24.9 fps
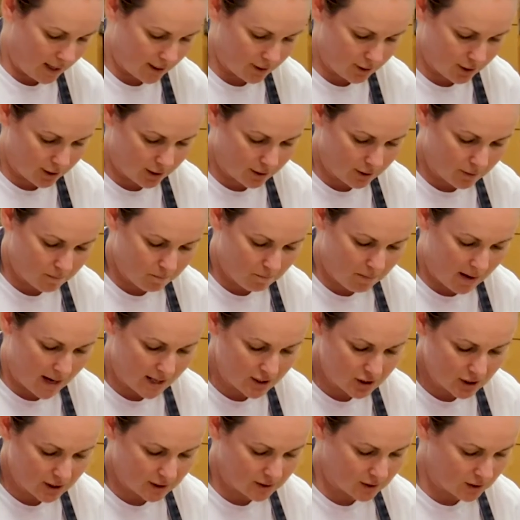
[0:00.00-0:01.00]
and your
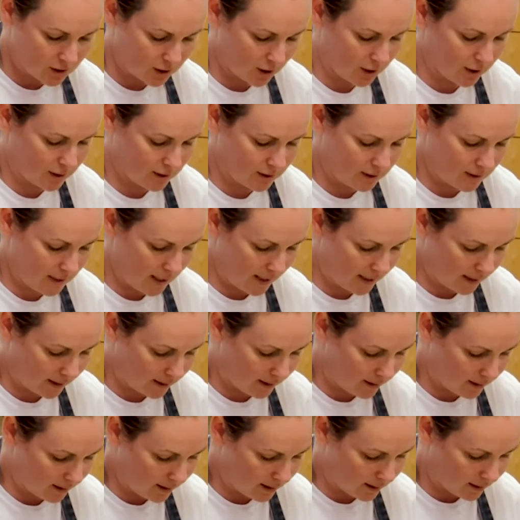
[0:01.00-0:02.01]
mash has turned like
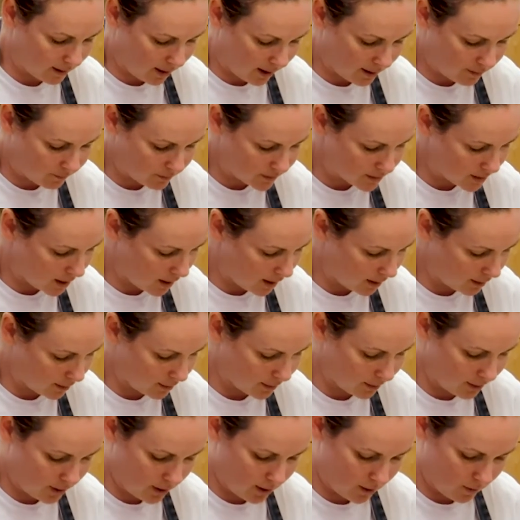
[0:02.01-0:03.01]
a kind of a
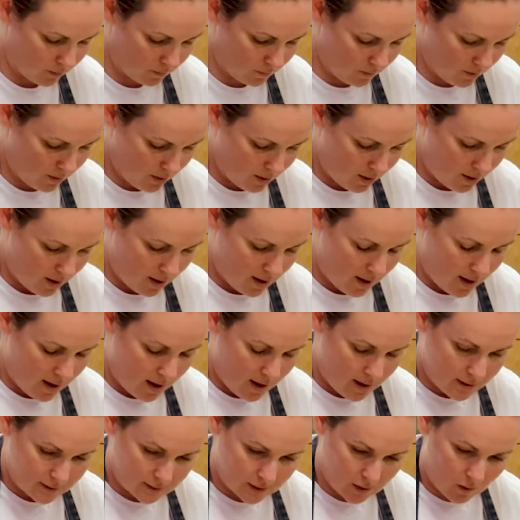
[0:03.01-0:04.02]
darker hue.
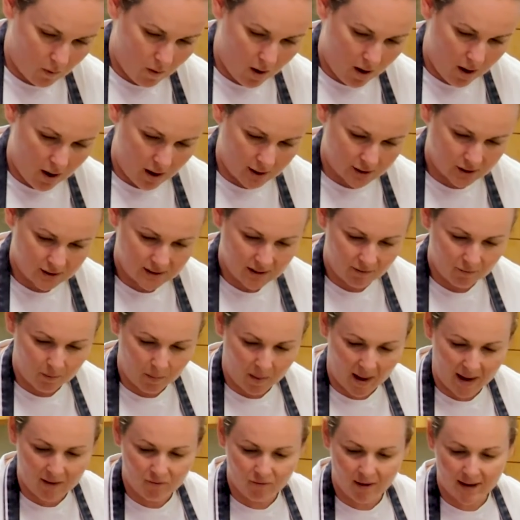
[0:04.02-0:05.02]
So I just have
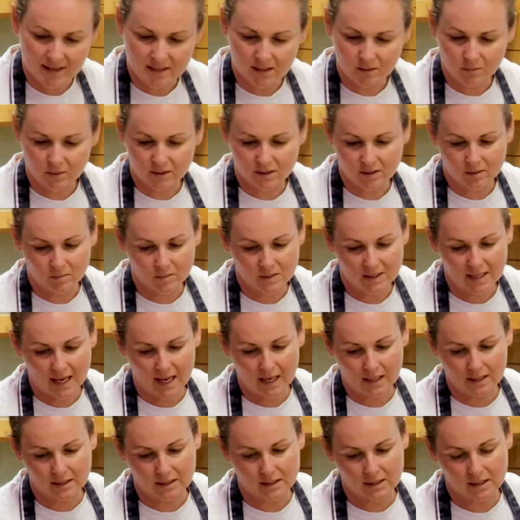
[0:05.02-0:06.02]
a plate ready with some
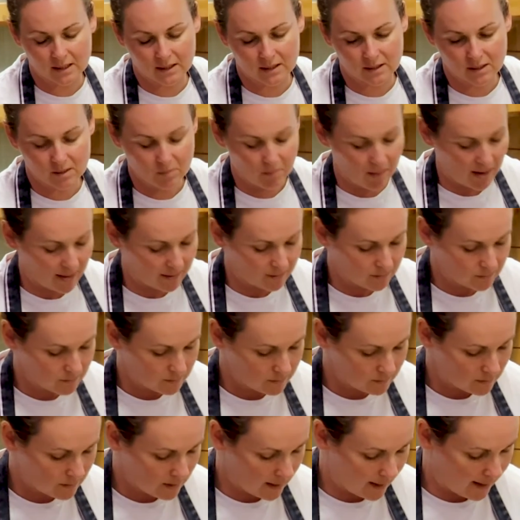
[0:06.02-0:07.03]
salad and
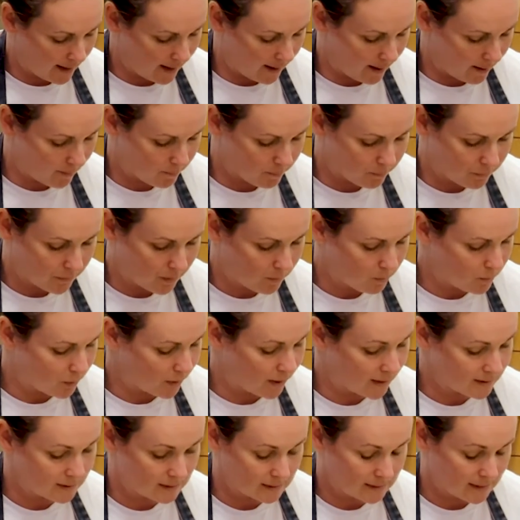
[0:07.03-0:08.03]
tomatoes,
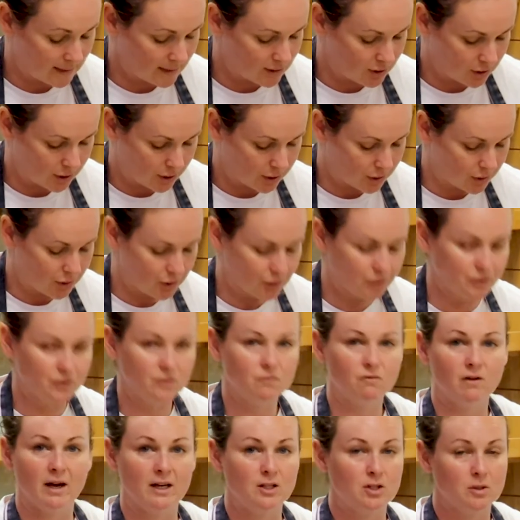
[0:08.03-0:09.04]
but as I said, you can
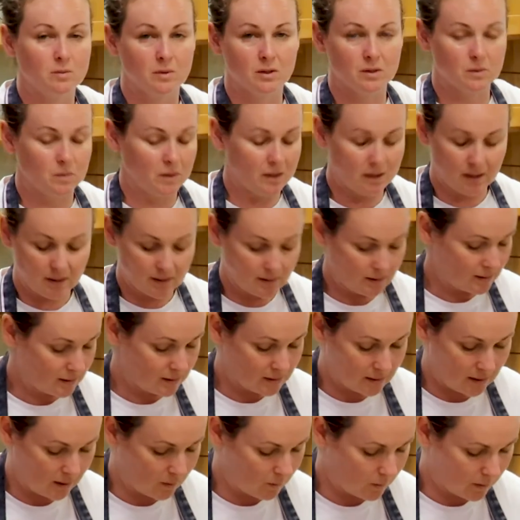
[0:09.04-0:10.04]
use vegetables with this,
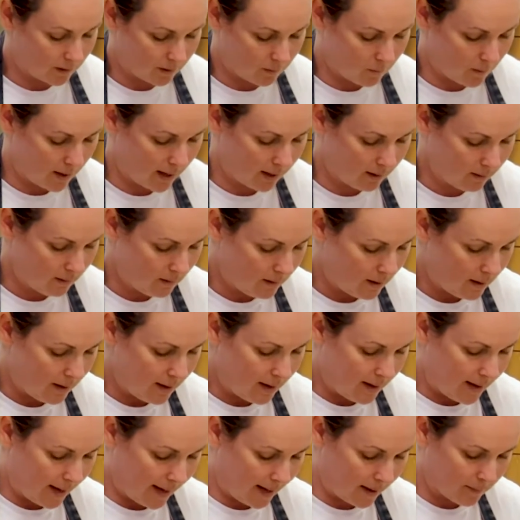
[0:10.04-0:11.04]
it's equally well.
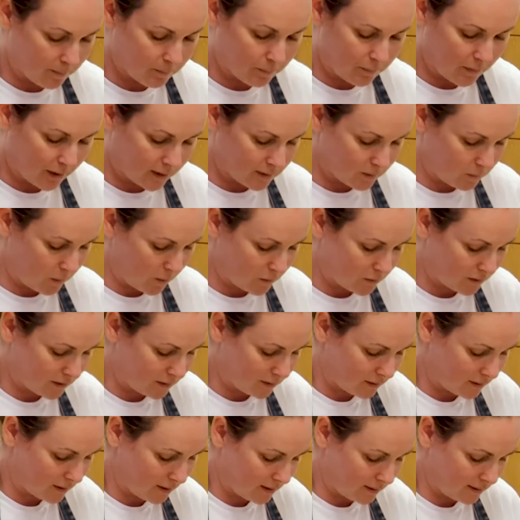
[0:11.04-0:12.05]
I suppose
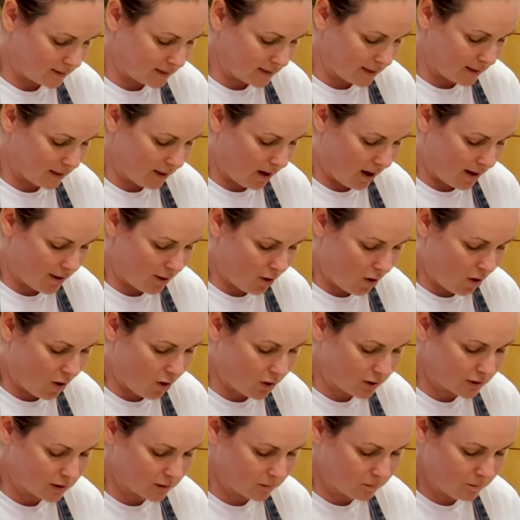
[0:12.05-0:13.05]
it's still kind of
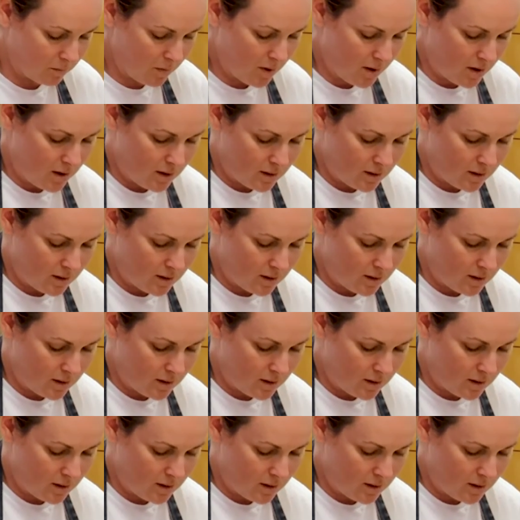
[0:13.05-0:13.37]
autumn,